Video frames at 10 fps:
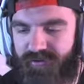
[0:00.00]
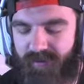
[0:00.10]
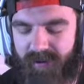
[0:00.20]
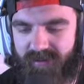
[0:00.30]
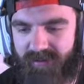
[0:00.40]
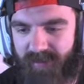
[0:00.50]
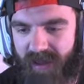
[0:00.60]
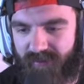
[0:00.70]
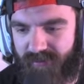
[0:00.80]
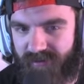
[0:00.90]
So apparently, back
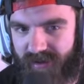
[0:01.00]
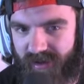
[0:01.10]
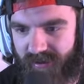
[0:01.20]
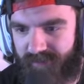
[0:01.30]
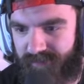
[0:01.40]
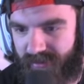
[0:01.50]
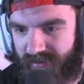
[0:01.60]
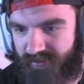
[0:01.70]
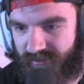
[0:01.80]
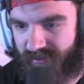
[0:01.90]
when uh,
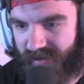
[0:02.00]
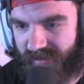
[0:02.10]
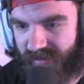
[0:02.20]
BO2 kind of